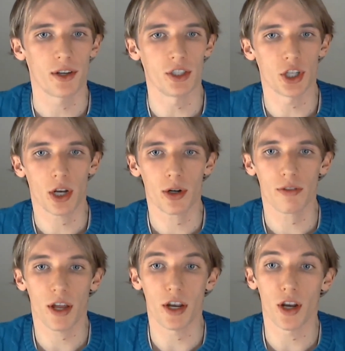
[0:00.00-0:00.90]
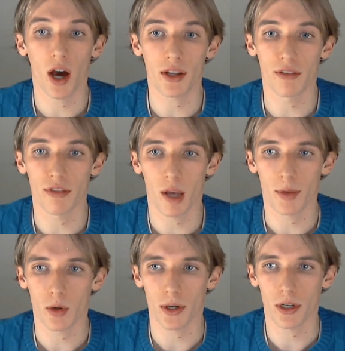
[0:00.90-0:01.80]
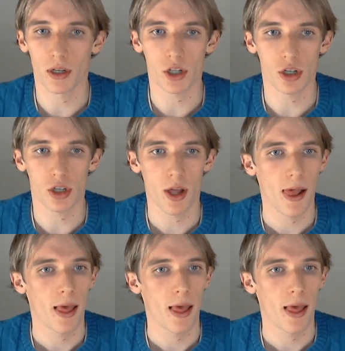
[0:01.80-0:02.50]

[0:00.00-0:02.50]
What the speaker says: degenerative and not inflammatory conditions.